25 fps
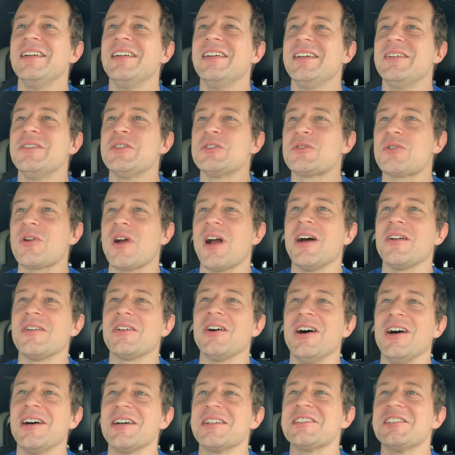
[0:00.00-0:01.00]
was
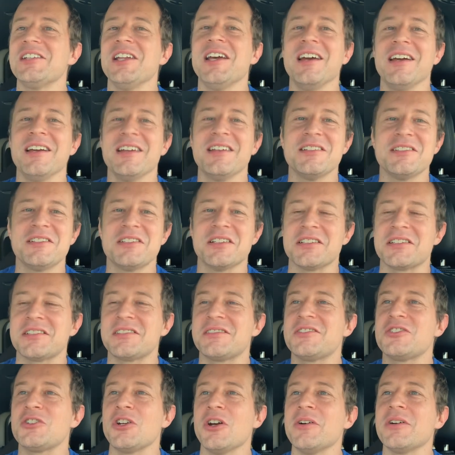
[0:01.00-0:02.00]
Groundhog's Day. He's
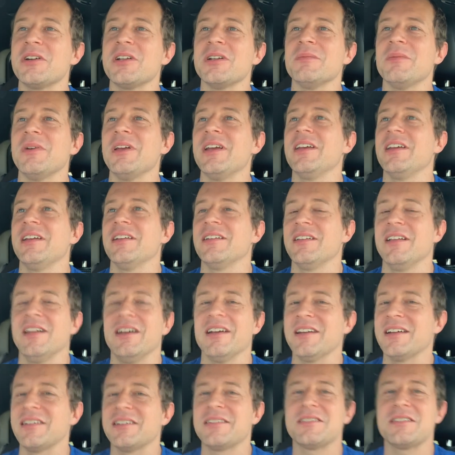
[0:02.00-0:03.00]
just choking me in
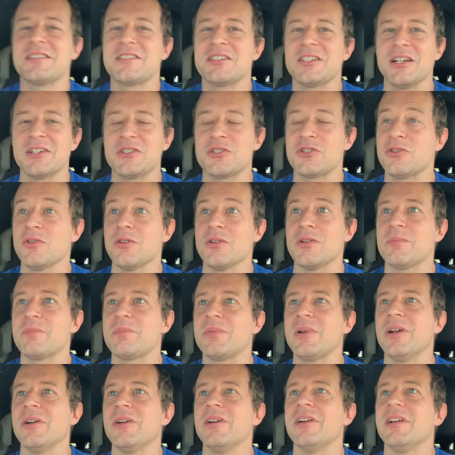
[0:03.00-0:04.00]
like such short
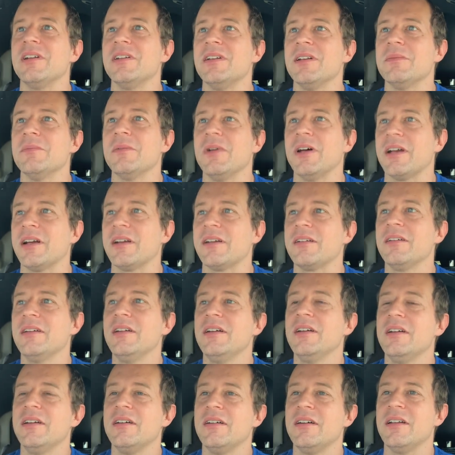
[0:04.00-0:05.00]
period. And I'm like,
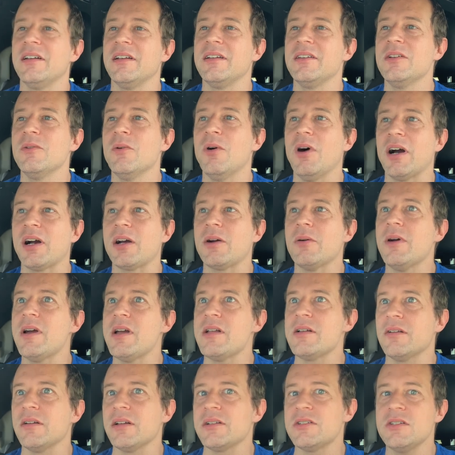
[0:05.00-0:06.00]
and you walk away
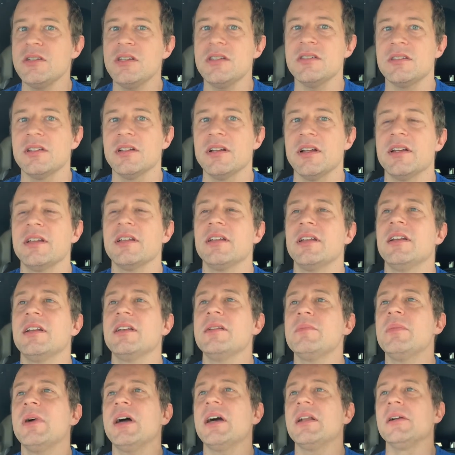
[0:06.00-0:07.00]
and you're like, geez, did I get
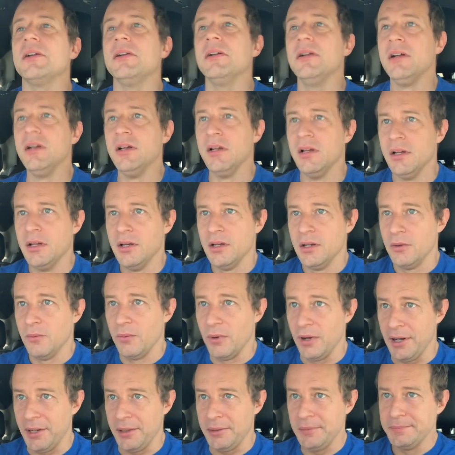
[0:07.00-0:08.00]
any better?
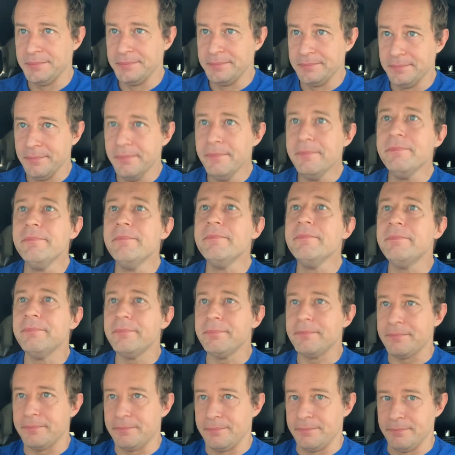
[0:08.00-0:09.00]
Well,
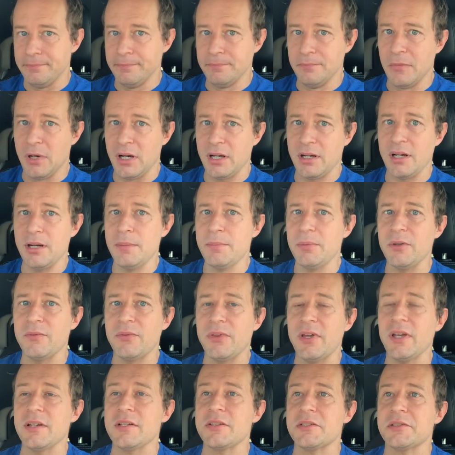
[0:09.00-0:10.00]
a couple of
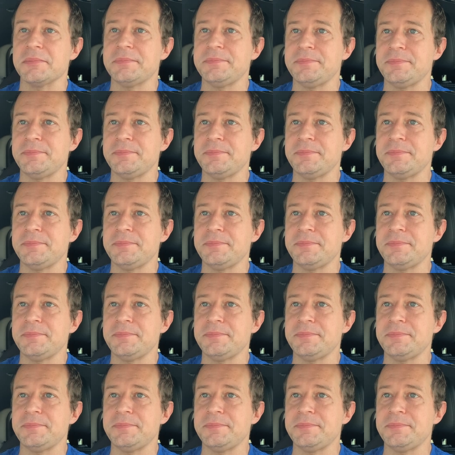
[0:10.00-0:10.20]
things.